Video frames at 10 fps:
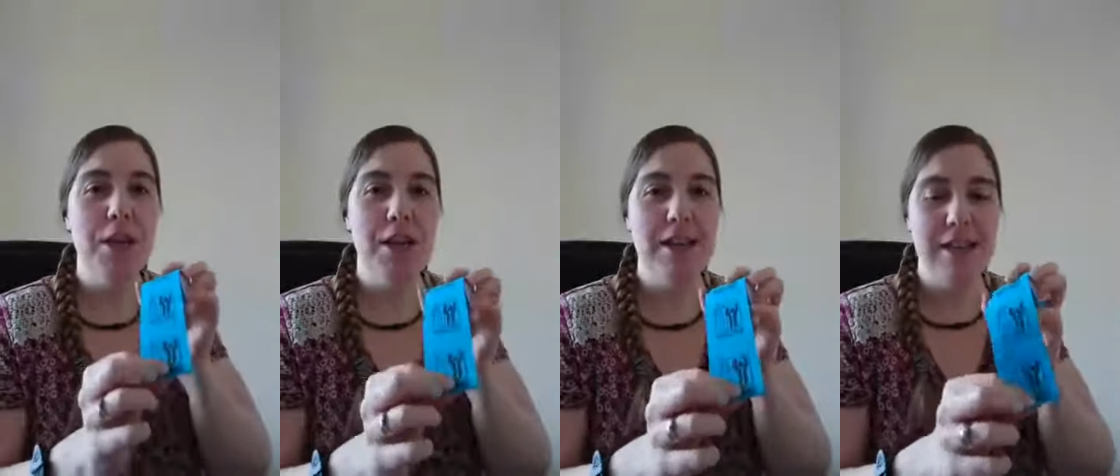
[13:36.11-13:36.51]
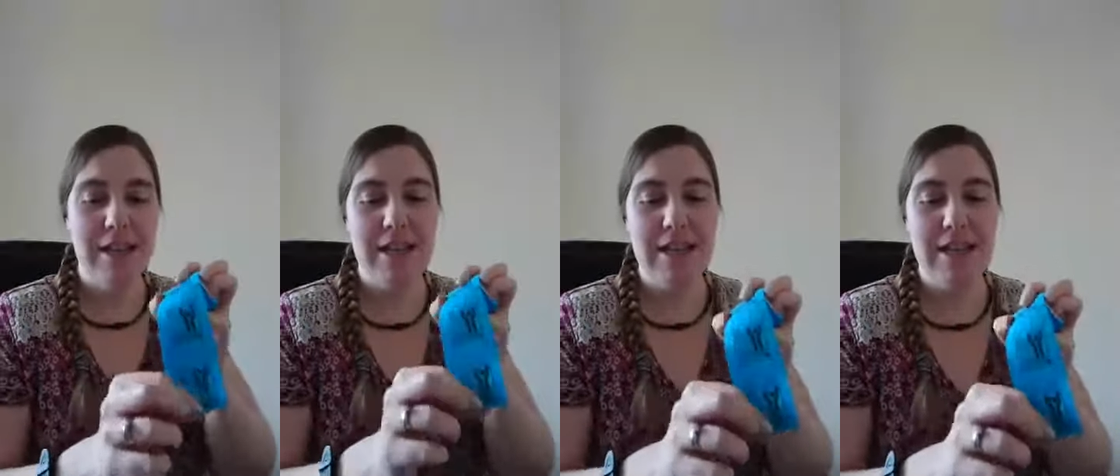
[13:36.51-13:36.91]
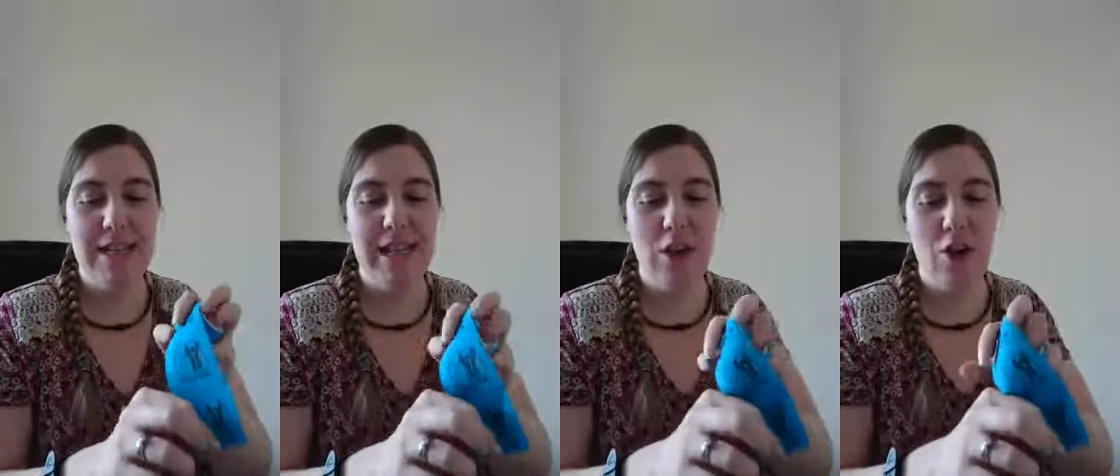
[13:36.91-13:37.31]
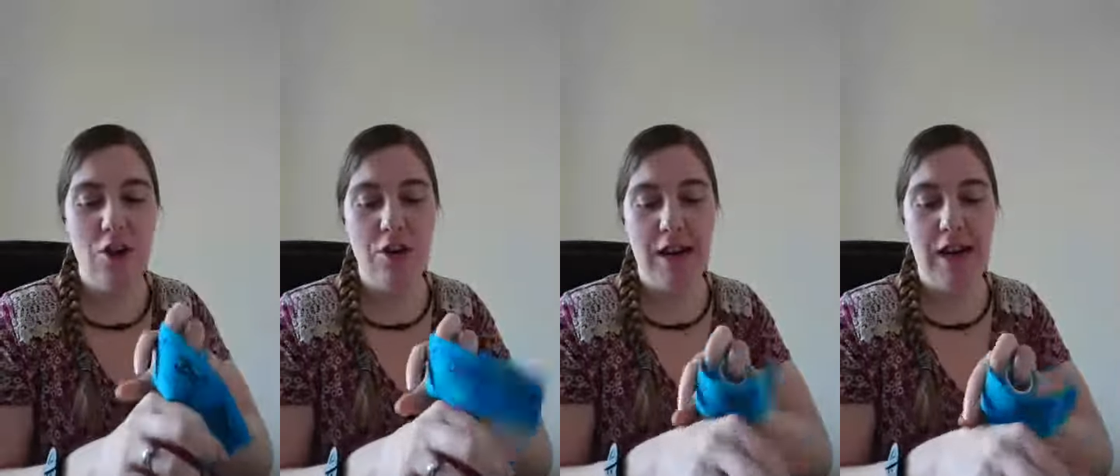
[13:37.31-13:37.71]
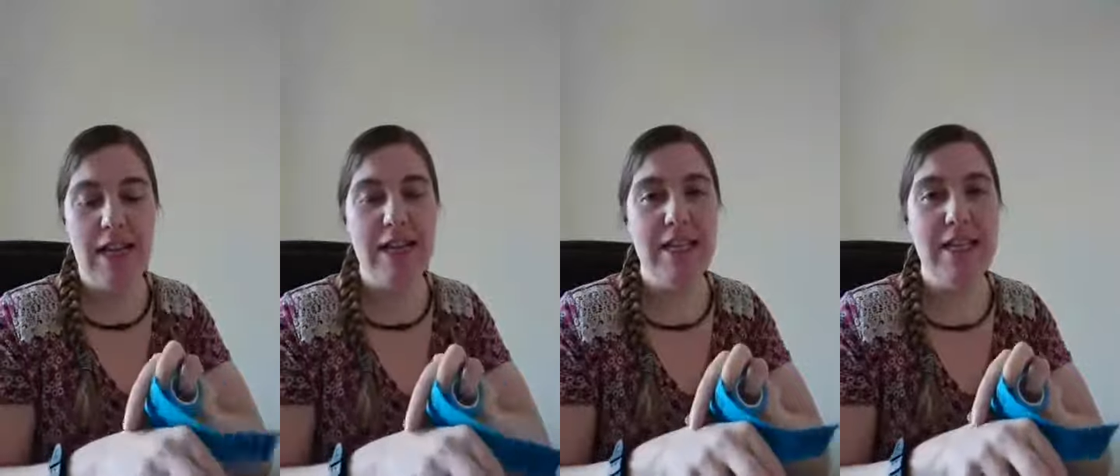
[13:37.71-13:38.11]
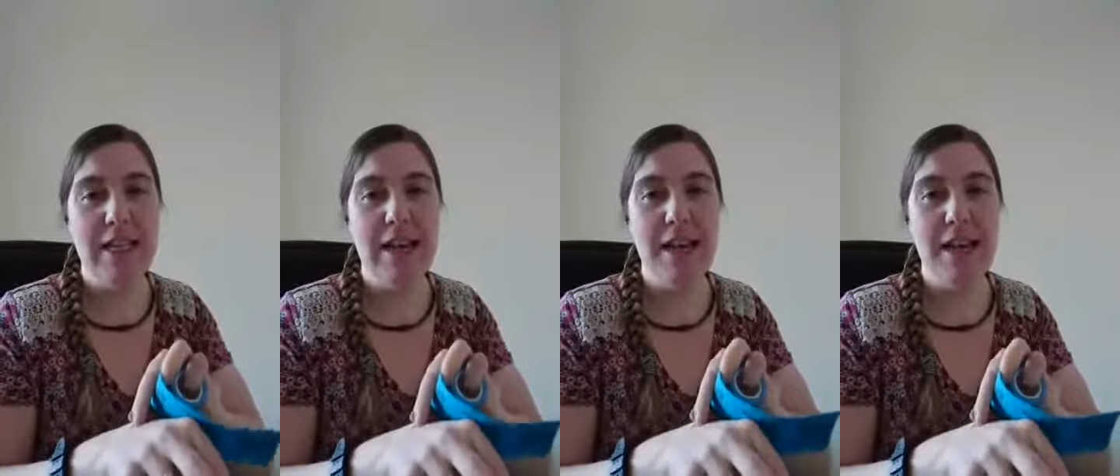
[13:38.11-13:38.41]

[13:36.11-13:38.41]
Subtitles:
you stick it on, and